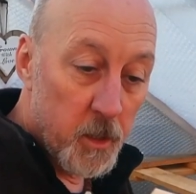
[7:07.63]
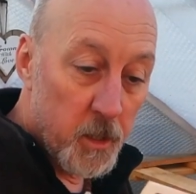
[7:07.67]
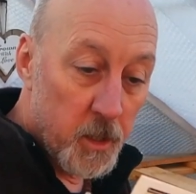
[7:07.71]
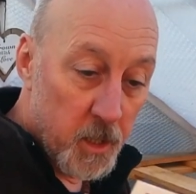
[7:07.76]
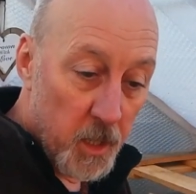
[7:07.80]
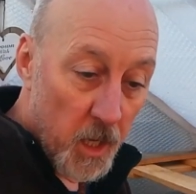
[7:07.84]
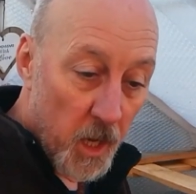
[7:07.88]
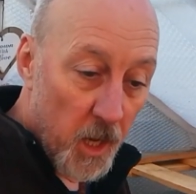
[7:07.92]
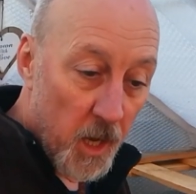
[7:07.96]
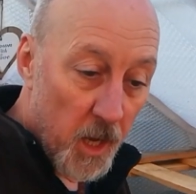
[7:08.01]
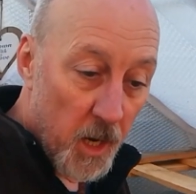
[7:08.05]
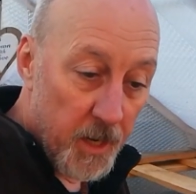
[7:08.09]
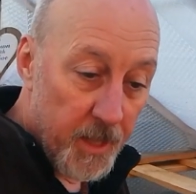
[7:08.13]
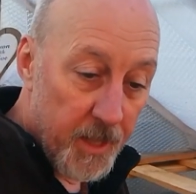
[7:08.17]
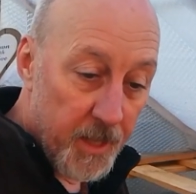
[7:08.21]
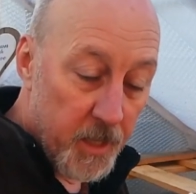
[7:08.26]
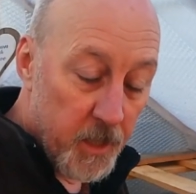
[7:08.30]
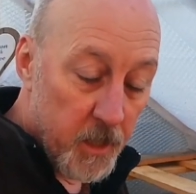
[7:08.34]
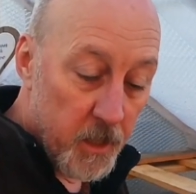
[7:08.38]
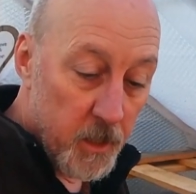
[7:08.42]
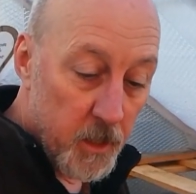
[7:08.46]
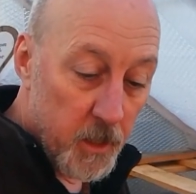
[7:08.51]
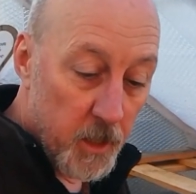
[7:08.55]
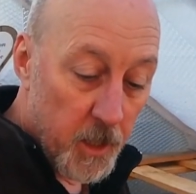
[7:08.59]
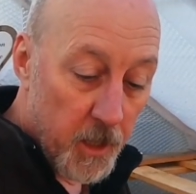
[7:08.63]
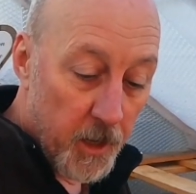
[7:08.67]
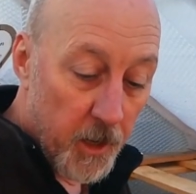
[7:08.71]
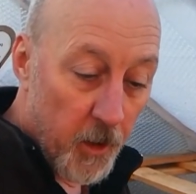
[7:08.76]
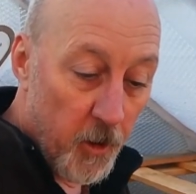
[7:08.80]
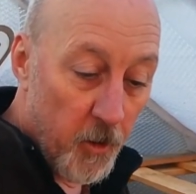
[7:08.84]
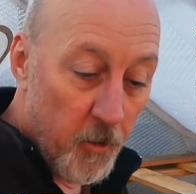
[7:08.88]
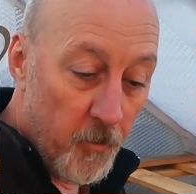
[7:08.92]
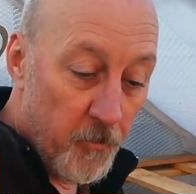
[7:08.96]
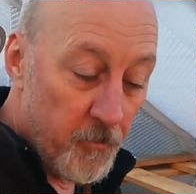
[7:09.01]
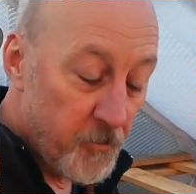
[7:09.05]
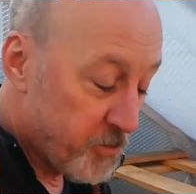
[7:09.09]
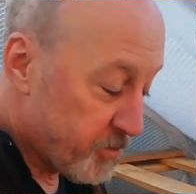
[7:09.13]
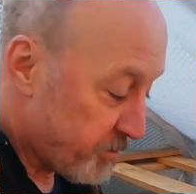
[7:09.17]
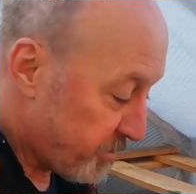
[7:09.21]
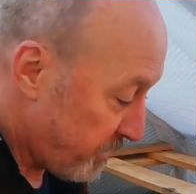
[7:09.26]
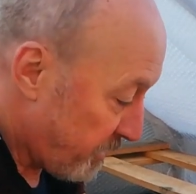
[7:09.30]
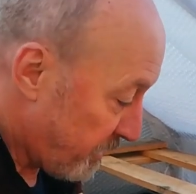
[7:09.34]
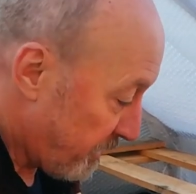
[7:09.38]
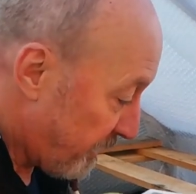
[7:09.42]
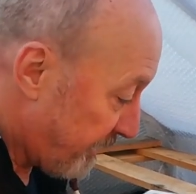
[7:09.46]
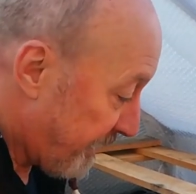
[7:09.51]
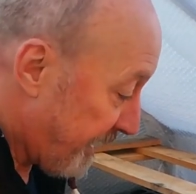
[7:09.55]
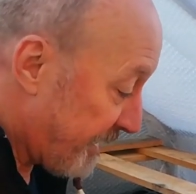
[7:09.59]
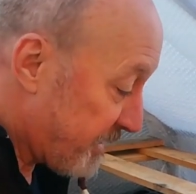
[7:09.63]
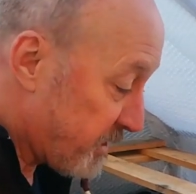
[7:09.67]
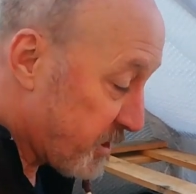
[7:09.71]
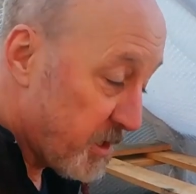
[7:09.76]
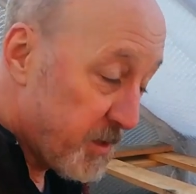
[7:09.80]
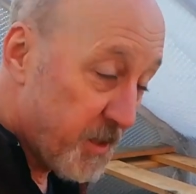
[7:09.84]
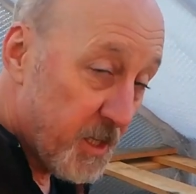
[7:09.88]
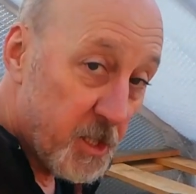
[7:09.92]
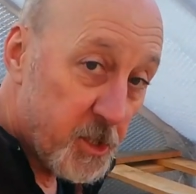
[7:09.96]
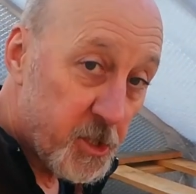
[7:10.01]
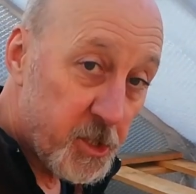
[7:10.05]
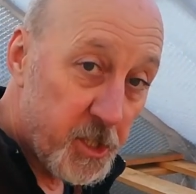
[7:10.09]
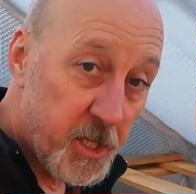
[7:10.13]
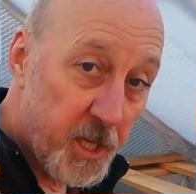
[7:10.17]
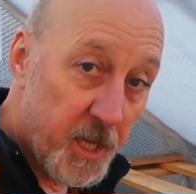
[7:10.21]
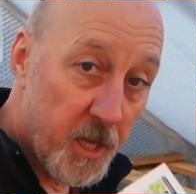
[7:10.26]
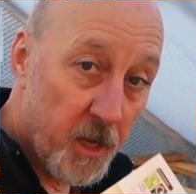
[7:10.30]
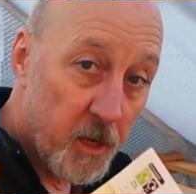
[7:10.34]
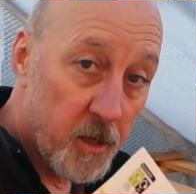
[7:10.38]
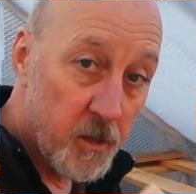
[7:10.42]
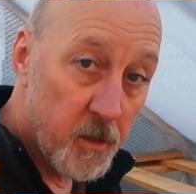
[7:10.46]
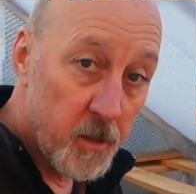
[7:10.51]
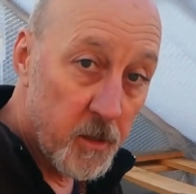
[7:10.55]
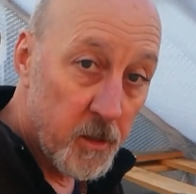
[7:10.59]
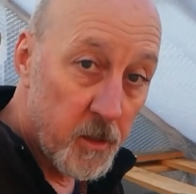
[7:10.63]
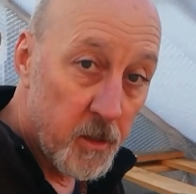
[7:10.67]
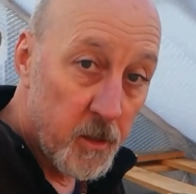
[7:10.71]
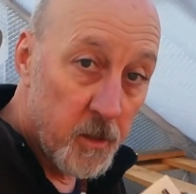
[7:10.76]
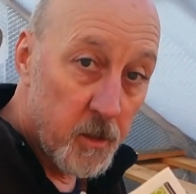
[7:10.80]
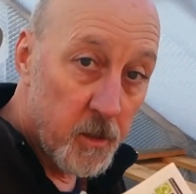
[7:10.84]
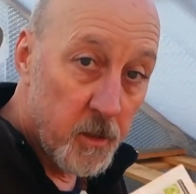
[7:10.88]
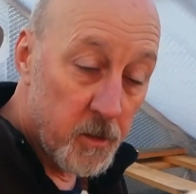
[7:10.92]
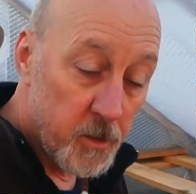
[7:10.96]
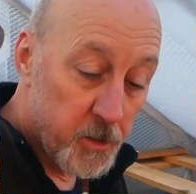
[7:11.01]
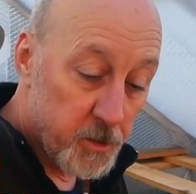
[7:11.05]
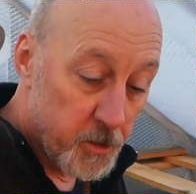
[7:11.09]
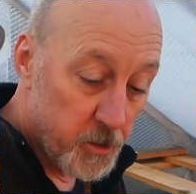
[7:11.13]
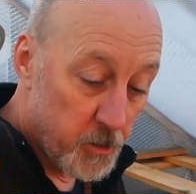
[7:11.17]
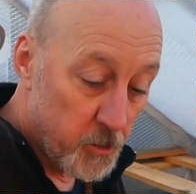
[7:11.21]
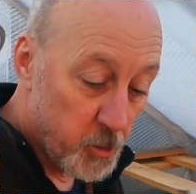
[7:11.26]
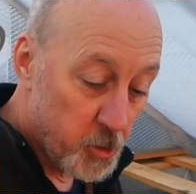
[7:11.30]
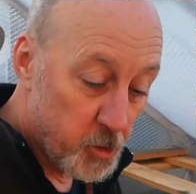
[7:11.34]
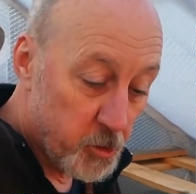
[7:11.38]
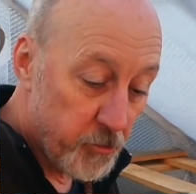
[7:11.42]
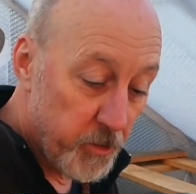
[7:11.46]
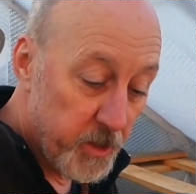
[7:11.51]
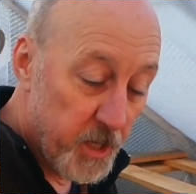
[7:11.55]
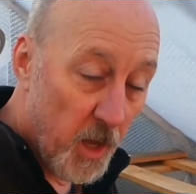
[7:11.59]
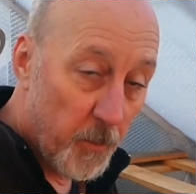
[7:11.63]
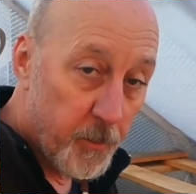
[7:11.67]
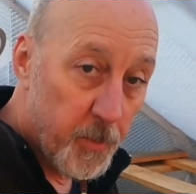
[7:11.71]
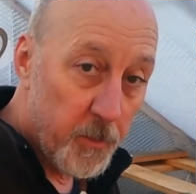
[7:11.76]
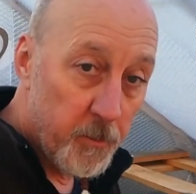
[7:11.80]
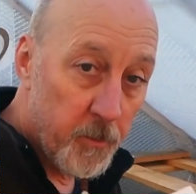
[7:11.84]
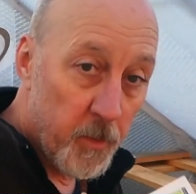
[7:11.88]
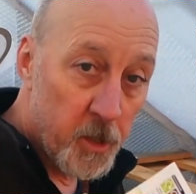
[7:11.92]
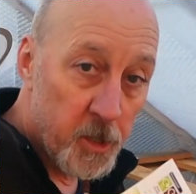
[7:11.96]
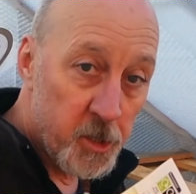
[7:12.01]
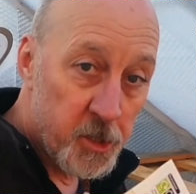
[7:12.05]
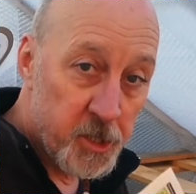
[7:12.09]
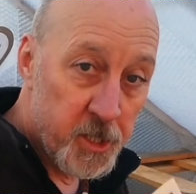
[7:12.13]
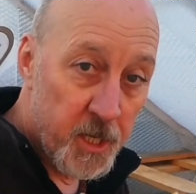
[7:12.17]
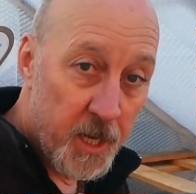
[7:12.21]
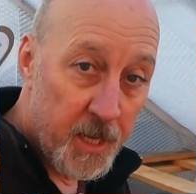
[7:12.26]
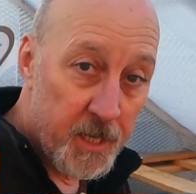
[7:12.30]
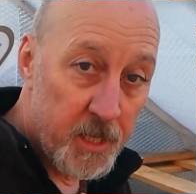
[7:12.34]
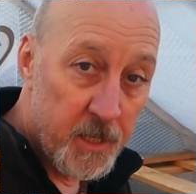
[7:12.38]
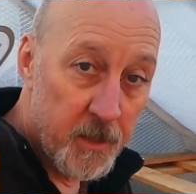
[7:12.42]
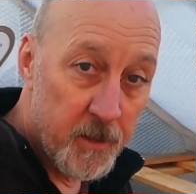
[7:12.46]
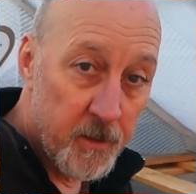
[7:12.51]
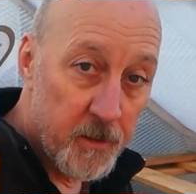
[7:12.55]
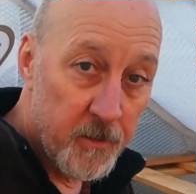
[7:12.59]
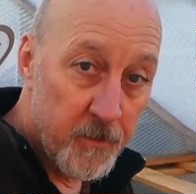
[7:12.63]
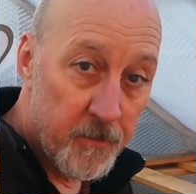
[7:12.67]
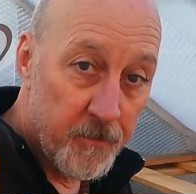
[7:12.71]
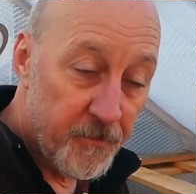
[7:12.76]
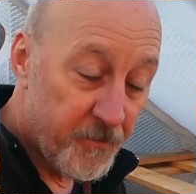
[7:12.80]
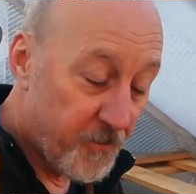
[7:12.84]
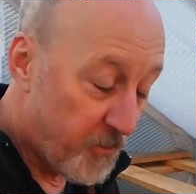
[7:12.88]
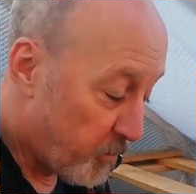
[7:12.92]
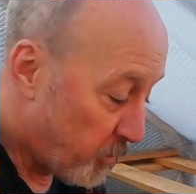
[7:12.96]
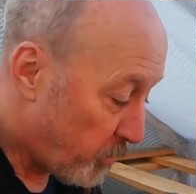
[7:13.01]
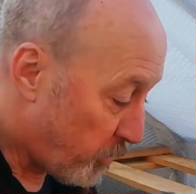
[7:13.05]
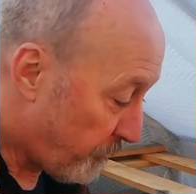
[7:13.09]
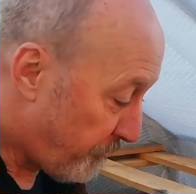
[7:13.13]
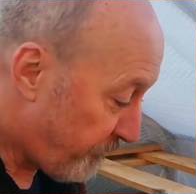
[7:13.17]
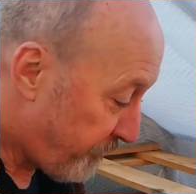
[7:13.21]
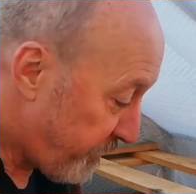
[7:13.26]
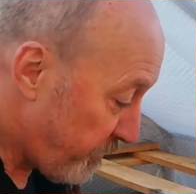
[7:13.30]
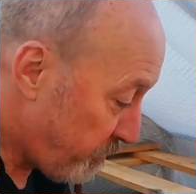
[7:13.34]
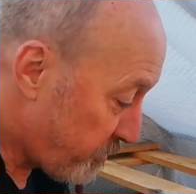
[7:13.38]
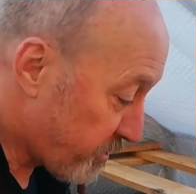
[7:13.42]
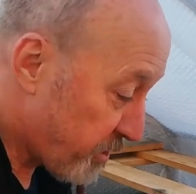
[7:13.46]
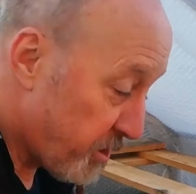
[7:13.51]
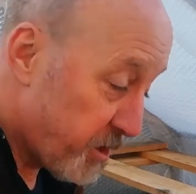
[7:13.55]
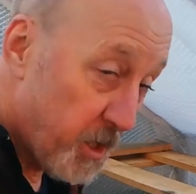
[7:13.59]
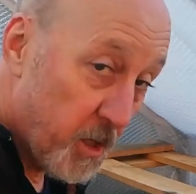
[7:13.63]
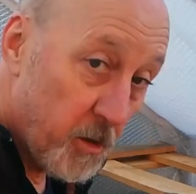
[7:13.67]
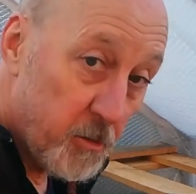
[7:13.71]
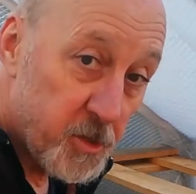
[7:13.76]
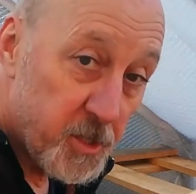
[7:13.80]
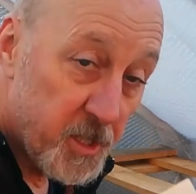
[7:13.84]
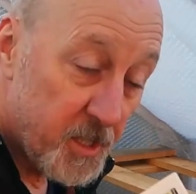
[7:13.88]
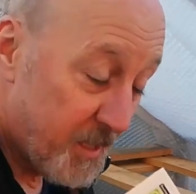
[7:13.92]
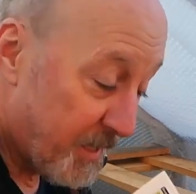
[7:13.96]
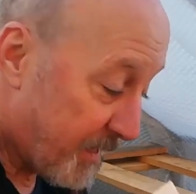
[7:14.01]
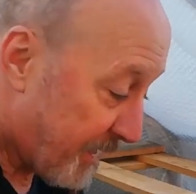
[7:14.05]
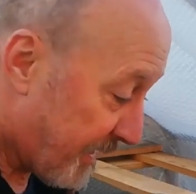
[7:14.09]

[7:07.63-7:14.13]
garlic cloves later this year to string up in my shed for future use in the